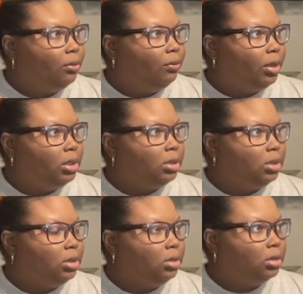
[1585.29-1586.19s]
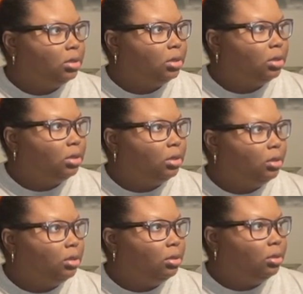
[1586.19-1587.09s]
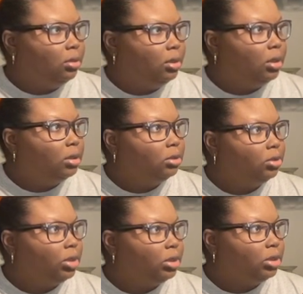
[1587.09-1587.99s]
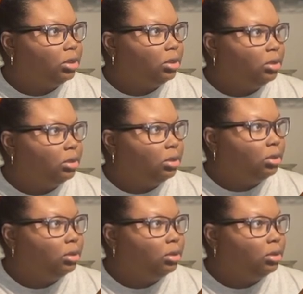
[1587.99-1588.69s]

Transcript: facing skull illustration.